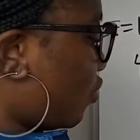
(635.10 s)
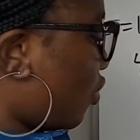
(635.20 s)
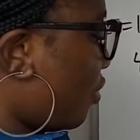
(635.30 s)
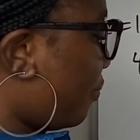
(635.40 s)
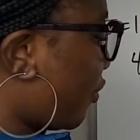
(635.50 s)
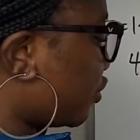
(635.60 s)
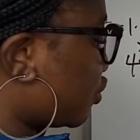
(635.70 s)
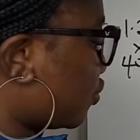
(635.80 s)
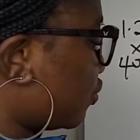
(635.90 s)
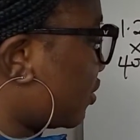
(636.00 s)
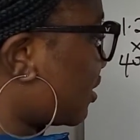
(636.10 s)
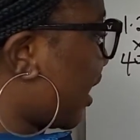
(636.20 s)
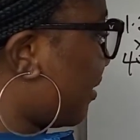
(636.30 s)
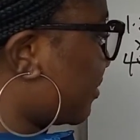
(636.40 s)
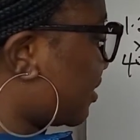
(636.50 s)
1.2
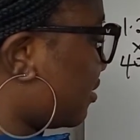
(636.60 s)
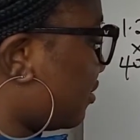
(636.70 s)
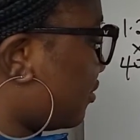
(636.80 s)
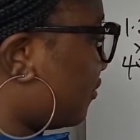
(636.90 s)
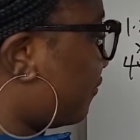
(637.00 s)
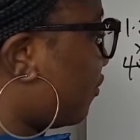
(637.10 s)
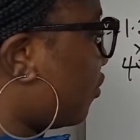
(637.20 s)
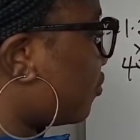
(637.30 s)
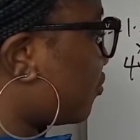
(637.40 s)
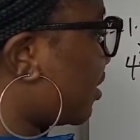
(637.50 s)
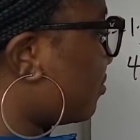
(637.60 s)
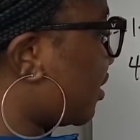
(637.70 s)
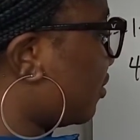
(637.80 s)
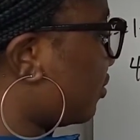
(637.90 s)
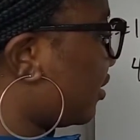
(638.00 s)
times 400
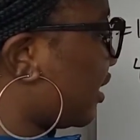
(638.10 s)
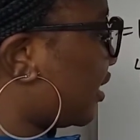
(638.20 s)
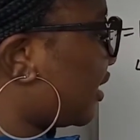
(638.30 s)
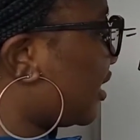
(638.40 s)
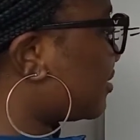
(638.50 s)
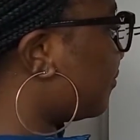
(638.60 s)
million, and that's